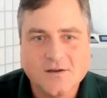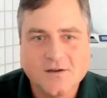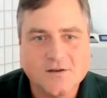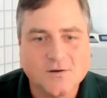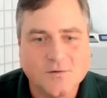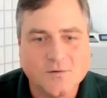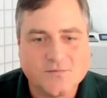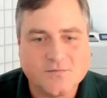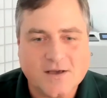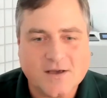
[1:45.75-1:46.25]
You
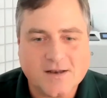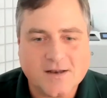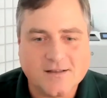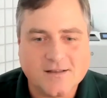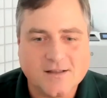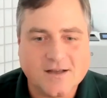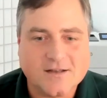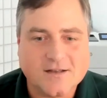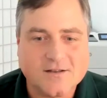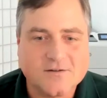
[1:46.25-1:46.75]
know, we've had a
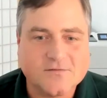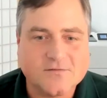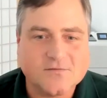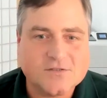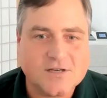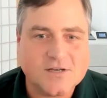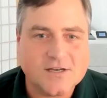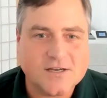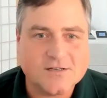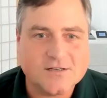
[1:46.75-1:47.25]
lot of
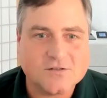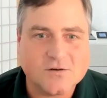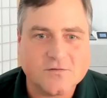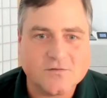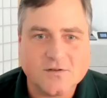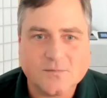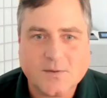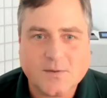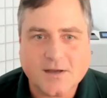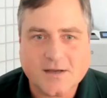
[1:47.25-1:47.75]
change
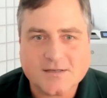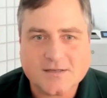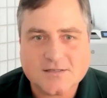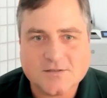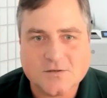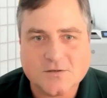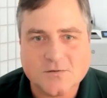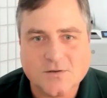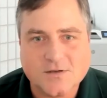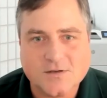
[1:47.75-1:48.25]
over the past
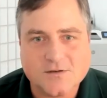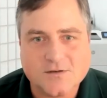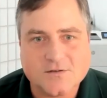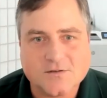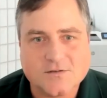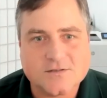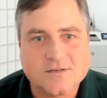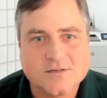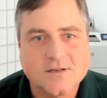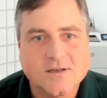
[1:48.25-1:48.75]
2
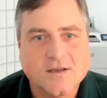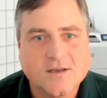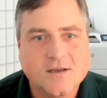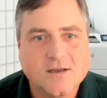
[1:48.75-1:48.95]
years.